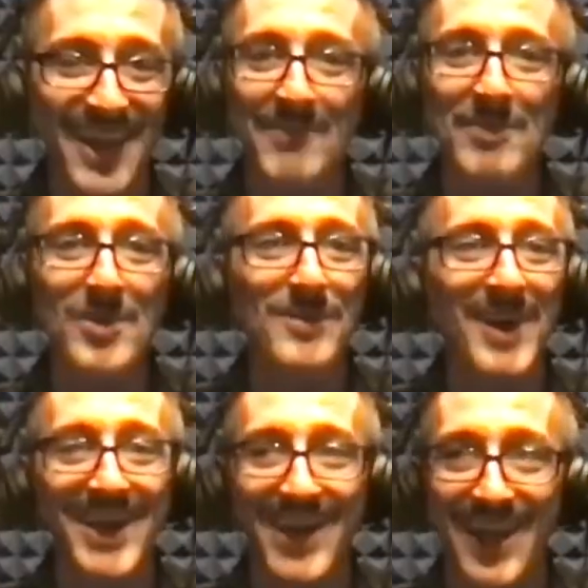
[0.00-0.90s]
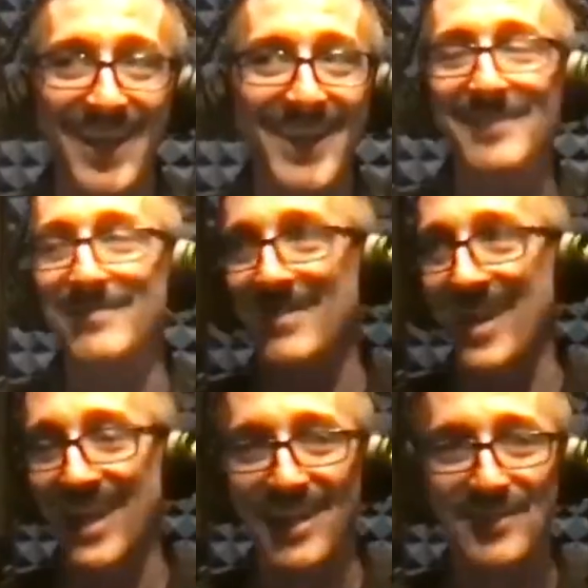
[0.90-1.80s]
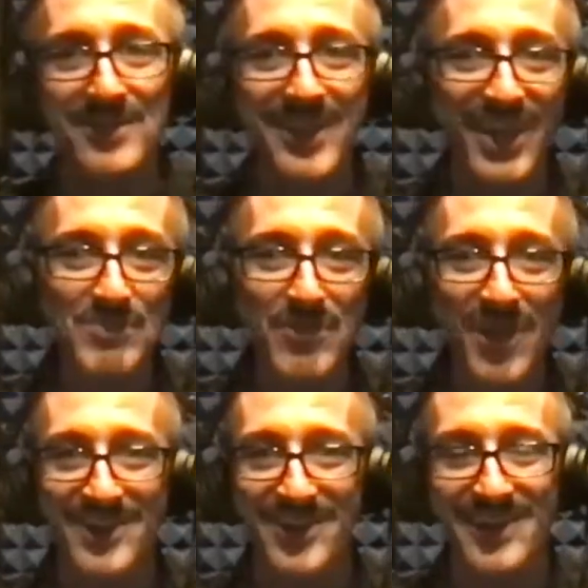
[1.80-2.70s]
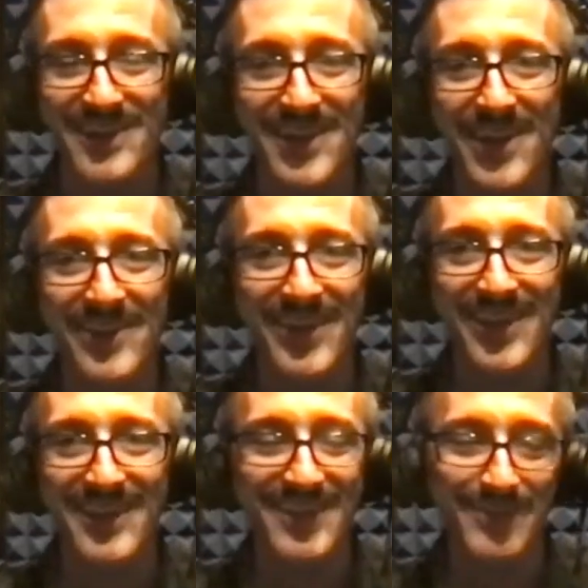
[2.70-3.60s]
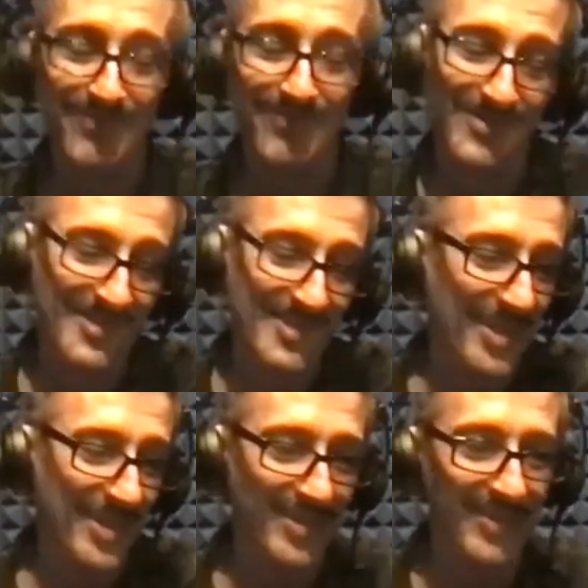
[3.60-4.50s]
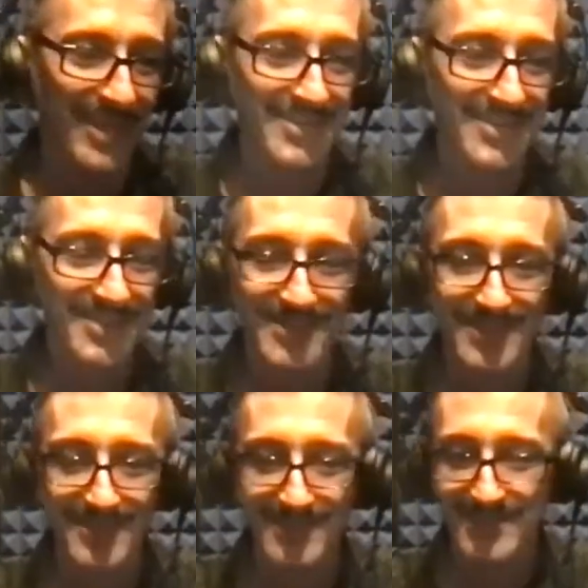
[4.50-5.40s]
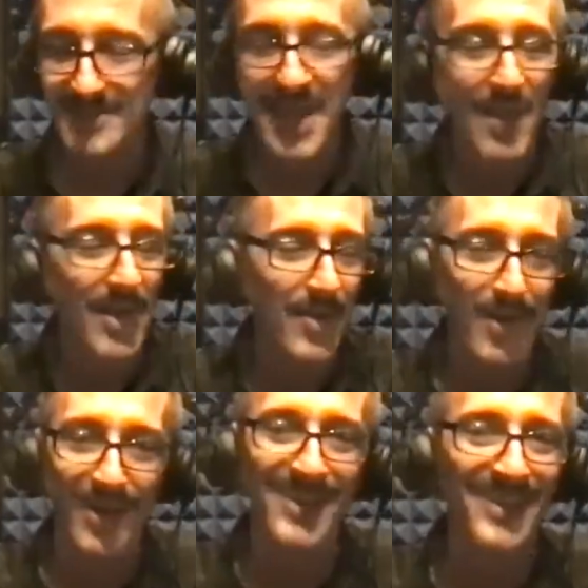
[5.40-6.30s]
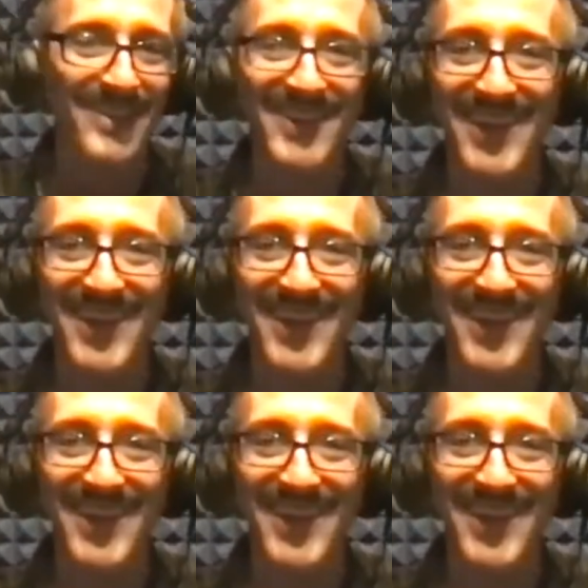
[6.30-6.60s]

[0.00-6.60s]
gotta move on, and I gotta do the next project. You know, like, so it's just how I work.